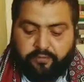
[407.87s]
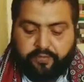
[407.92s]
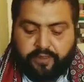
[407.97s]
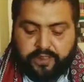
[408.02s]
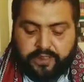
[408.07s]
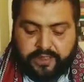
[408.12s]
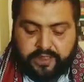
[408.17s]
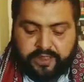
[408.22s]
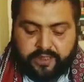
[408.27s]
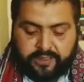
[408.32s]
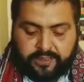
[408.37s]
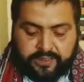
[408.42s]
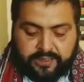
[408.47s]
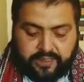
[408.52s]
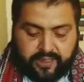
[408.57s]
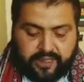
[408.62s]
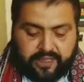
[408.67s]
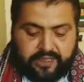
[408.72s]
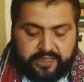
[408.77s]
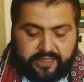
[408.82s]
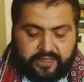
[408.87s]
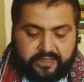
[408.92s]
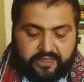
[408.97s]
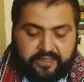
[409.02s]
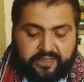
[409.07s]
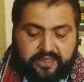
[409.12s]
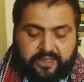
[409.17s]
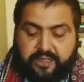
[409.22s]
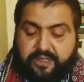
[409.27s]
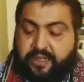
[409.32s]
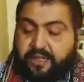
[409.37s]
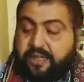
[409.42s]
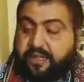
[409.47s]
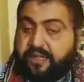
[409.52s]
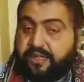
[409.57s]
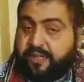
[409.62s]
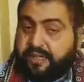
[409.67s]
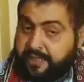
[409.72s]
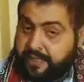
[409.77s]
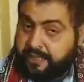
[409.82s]
virgin and
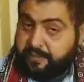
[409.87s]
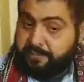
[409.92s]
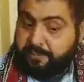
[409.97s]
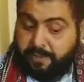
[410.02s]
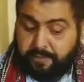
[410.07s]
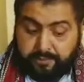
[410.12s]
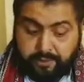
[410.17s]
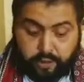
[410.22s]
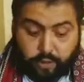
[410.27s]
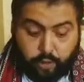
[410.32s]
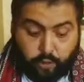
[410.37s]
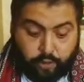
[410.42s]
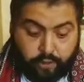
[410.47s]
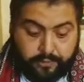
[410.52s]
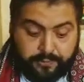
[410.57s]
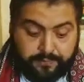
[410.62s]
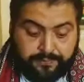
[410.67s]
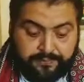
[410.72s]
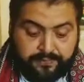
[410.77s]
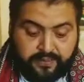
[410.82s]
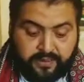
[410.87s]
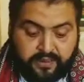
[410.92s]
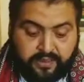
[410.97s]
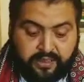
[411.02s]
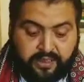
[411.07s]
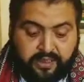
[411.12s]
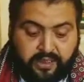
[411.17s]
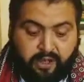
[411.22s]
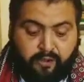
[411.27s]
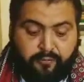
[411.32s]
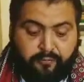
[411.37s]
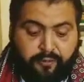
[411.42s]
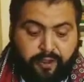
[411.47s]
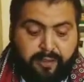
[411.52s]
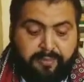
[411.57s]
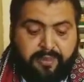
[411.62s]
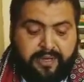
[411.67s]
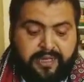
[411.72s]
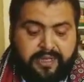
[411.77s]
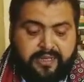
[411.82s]
his baby doll. Now
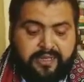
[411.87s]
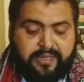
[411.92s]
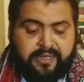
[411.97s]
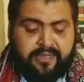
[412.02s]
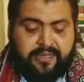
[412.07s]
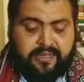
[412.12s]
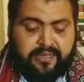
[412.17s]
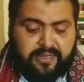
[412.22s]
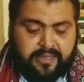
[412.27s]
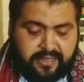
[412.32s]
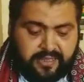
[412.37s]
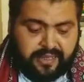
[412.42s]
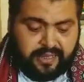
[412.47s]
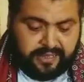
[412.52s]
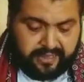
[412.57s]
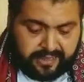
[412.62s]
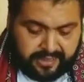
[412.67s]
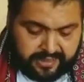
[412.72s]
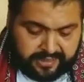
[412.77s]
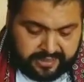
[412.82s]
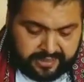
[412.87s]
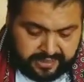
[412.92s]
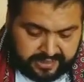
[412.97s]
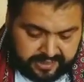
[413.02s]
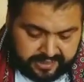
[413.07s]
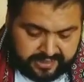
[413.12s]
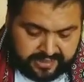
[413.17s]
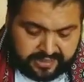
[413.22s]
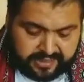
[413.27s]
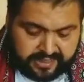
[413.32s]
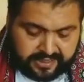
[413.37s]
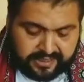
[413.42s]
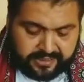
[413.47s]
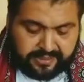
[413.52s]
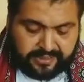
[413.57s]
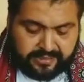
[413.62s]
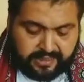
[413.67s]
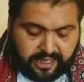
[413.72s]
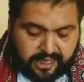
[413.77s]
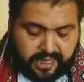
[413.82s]
feminist analysis
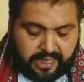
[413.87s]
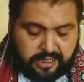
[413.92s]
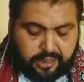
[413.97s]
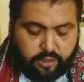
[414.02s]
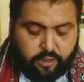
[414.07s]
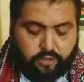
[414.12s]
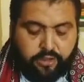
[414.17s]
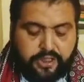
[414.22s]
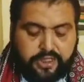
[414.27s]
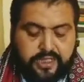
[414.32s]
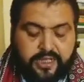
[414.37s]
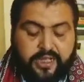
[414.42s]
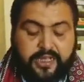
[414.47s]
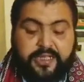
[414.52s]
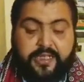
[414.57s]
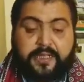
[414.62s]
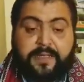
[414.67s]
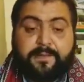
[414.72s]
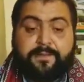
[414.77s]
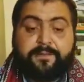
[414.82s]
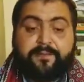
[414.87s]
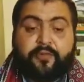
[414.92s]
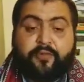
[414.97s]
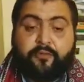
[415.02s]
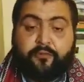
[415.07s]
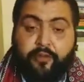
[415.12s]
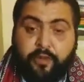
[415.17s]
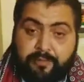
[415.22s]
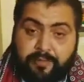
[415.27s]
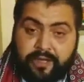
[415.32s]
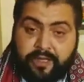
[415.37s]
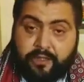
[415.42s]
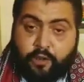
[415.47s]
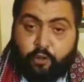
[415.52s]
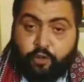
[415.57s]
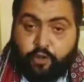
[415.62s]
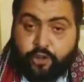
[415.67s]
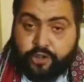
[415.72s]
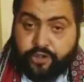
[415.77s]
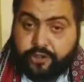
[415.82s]
also discuss female
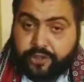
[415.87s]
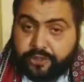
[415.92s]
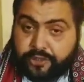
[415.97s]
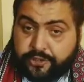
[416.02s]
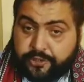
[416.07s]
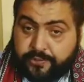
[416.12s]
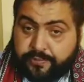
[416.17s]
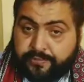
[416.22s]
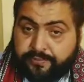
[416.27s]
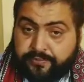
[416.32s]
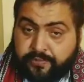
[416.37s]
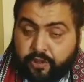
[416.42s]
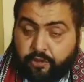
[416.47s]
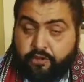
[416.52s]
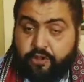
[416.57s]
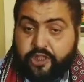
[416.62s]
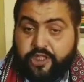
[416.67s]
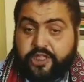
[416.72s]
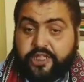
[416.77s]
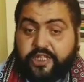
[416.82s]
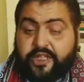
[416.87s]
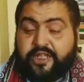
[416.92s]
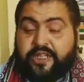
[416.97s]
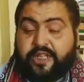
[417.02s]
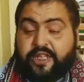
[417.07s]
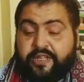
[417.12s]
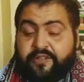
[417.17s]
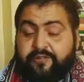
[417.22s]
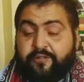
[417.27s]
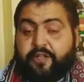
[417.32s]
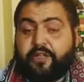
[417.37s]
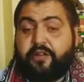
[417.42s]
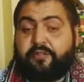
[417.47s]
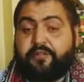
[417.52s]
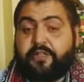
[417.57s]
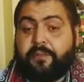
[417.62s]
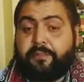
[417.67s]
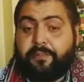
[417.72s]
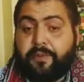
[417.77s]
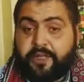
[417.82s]
consciousness. Now this is again one
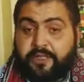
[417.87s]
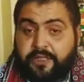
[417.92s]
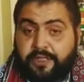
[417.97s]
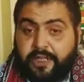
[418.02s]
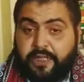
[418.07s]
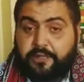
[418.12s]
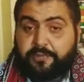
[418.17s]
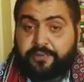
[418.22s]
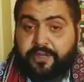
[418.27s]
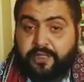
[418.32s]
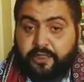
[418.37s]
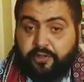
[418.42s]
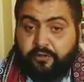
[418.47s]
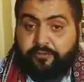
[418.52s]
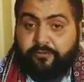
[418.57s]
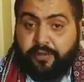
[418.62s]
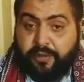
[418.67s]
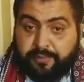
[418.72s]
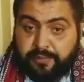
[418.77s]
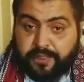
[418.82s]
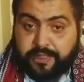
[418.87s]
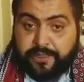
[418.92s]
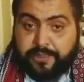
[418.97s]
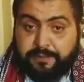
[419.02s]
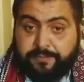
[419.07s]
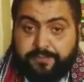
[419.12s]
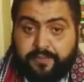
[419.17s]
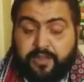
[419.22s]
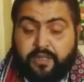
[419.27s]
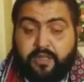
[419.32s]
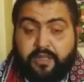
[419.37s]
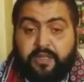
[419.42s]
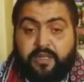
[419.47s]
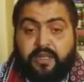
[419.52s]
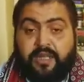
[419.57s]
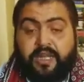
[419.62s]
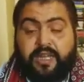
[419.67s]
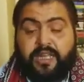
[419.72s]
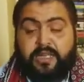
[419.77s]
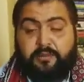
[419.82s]
of the important aspects of feminism.
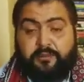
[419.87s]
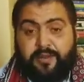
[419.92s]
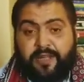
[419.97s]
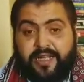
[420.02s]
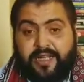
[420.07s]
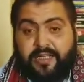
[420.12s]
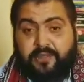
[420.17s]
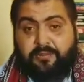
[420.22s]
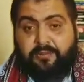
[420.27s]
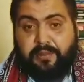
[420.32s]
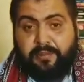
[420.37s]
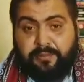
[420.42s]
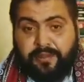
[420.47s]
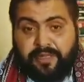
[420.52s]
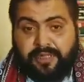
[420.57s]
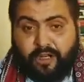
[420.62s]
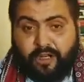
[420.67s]
As far as female